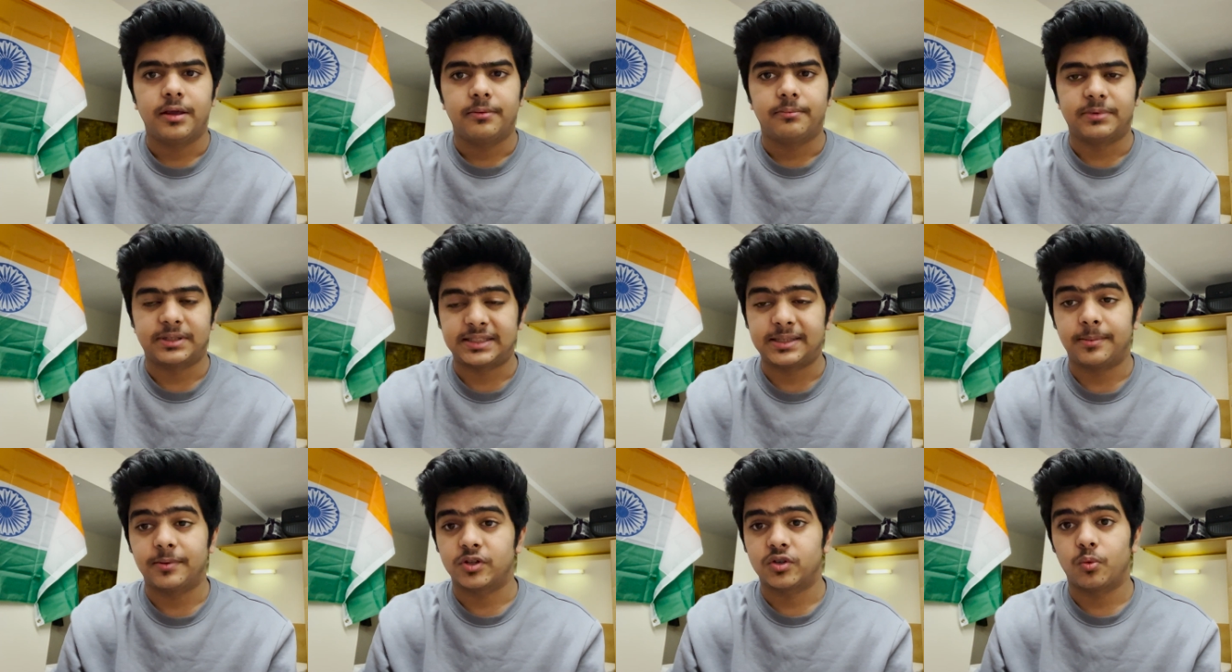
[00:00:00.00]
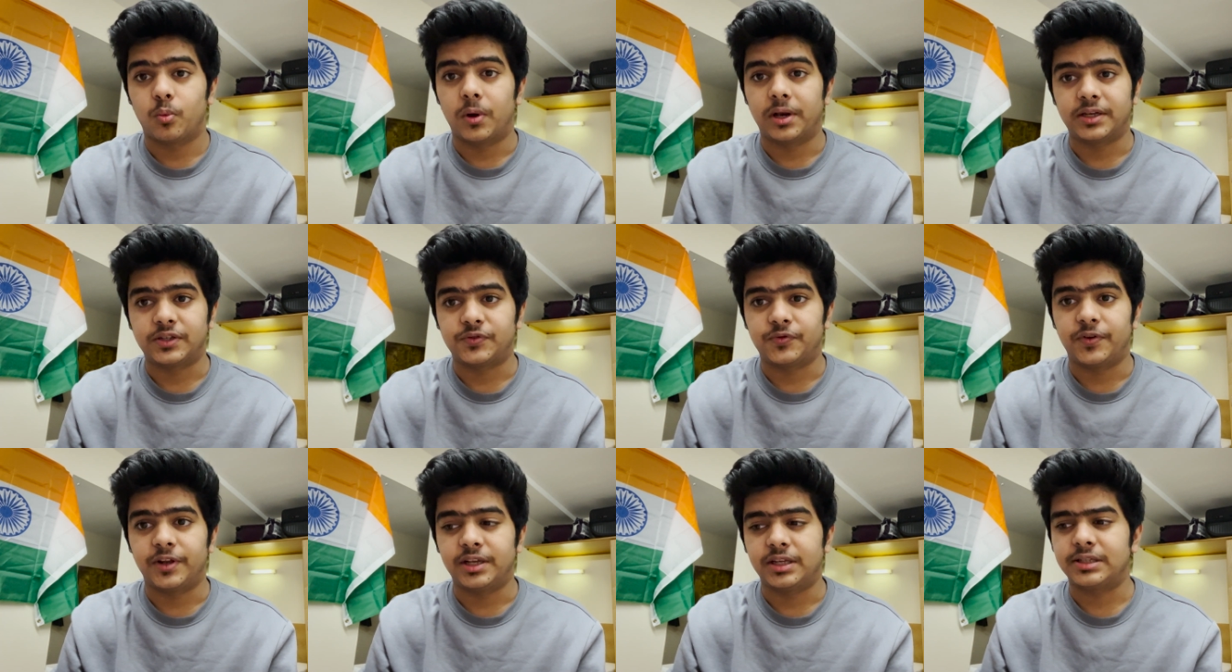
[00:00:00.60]
my semester one is
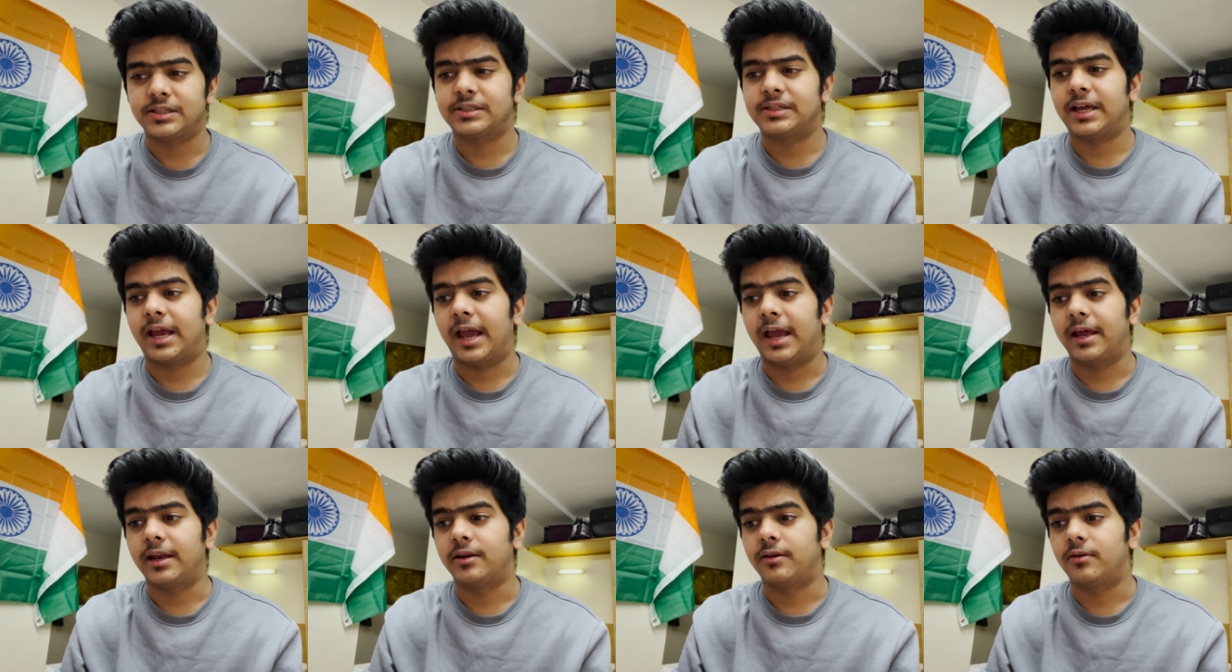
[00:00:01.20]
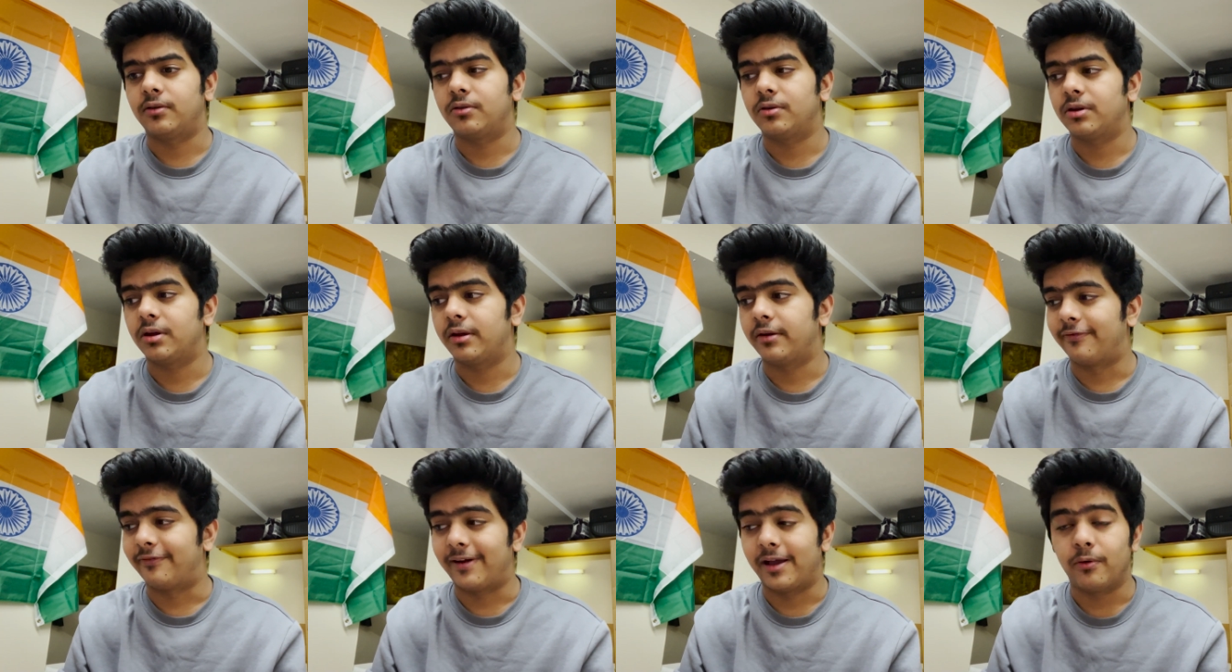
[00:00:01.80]
finished, and
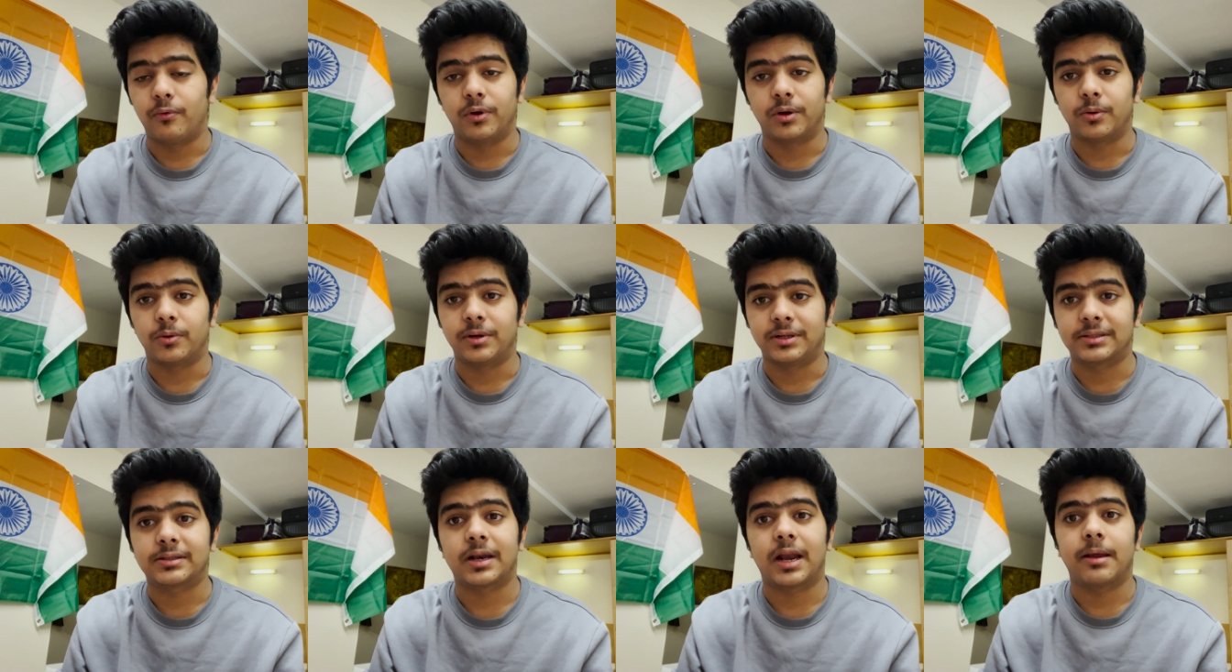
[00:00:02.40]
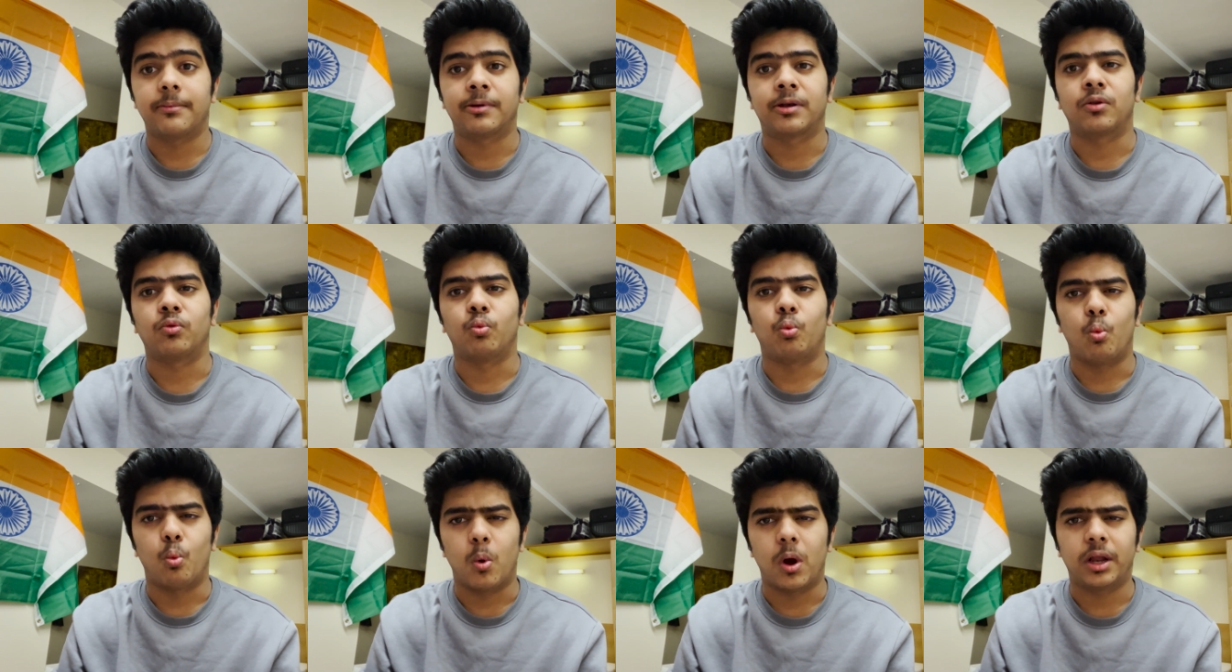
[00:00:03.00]
if I were to describe it
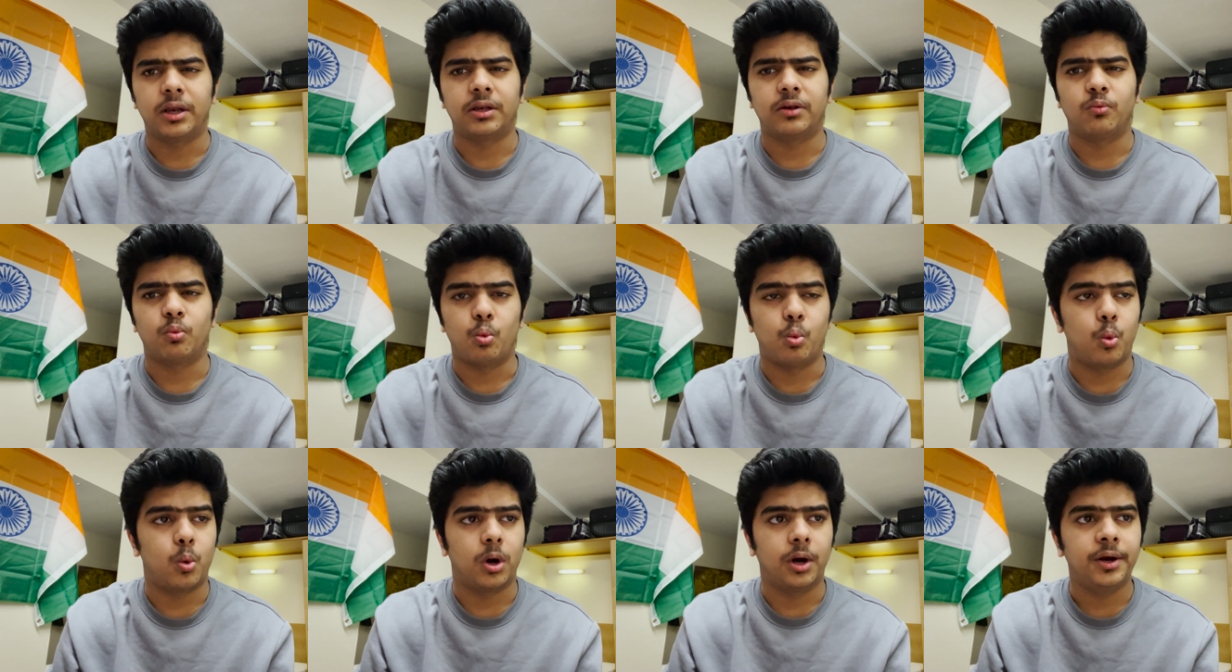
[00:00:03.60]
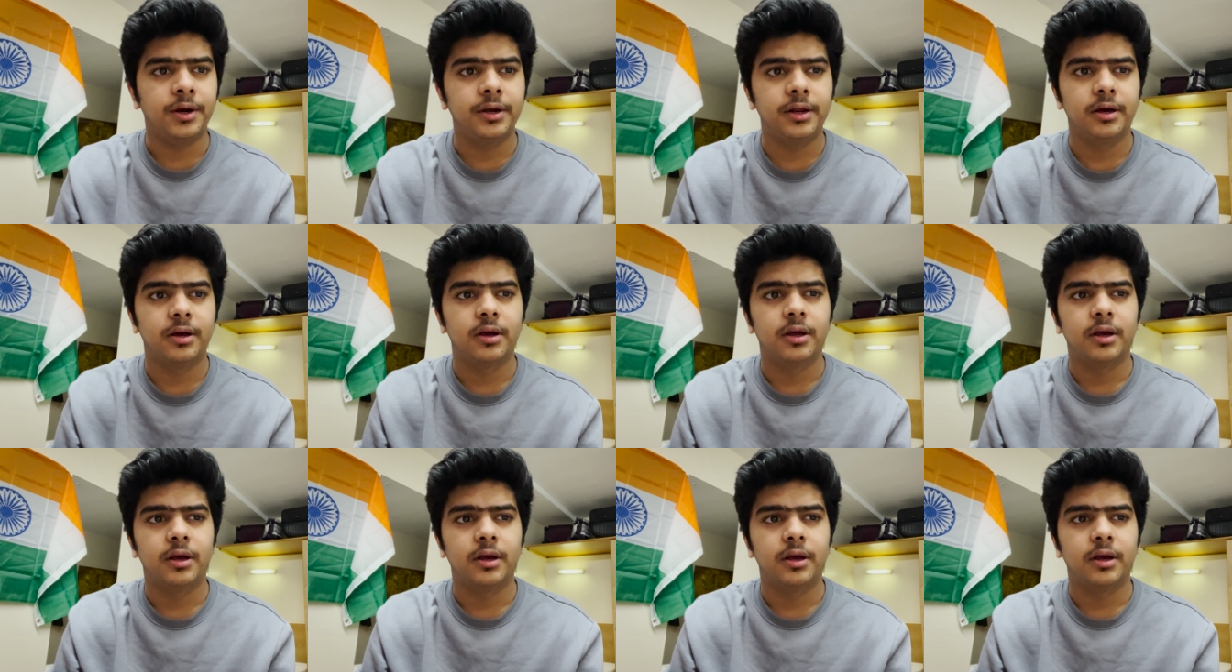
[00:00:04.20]
in one word,